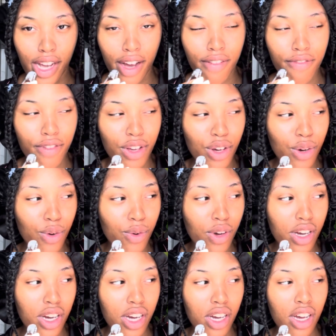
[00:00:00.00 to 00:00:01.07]
I feel
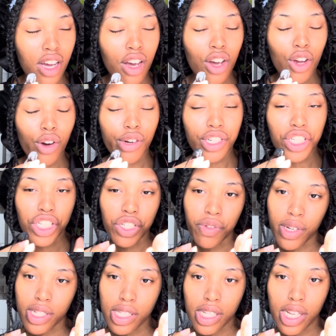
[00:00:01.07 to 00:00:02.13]

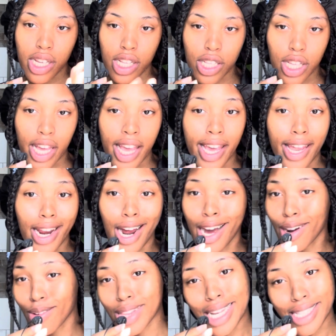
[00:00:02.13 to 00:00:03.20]
restricted, and I
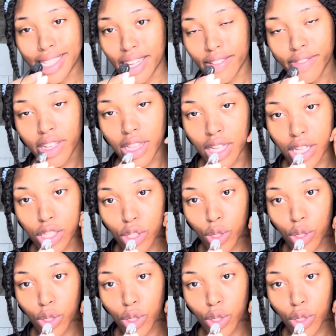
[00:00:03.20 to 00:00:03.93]
don't like that feeling.